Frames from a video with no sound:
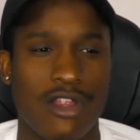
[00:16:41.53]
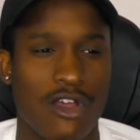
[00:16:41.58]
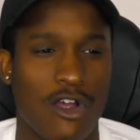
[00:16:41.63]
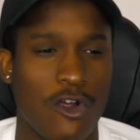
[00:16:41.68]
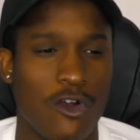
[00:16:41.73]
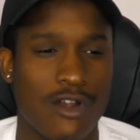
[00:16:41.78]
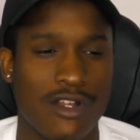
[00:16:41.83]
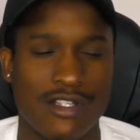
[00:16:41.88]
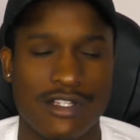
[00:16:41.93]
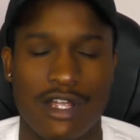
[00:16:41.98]

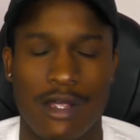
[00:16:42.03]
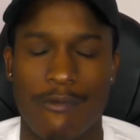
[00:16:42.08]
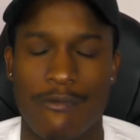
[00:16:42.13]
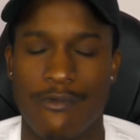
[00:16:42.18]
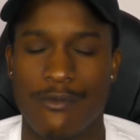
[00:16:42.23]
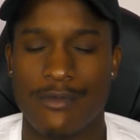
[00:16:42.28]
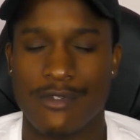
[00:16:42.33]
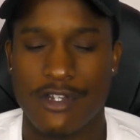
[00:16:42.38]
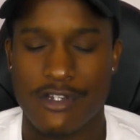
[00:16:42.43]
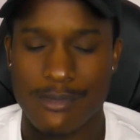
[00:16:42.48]
artists come
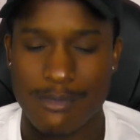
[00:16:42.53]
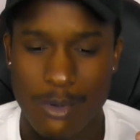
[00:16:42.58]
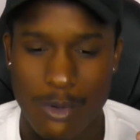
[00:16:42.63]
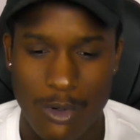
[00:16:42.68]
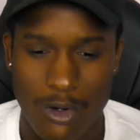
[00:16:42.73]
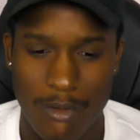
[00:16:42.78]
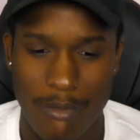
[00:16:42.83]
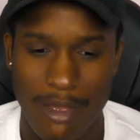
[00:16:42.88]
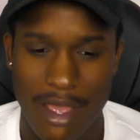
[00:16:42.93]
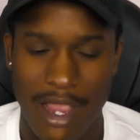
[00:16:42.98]
from such
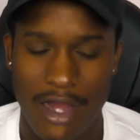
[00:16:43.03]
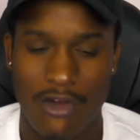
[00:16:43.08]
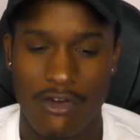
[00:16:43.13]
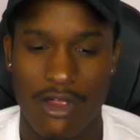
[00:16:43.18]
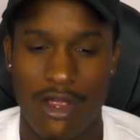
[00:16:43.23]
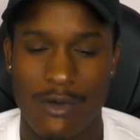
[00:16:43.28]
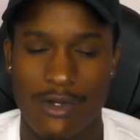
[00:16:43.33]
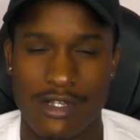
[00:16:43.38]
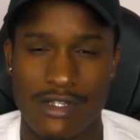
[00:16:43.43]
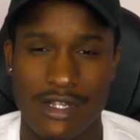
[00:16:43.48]
poor
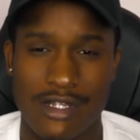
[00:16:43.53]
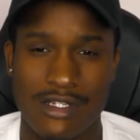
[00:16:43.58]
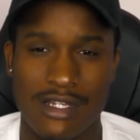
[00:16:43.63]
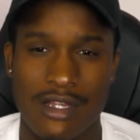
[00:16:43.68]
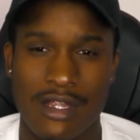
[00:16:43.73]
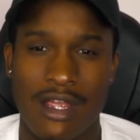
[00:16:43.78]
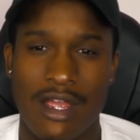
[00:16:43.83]
backgrounds, or such,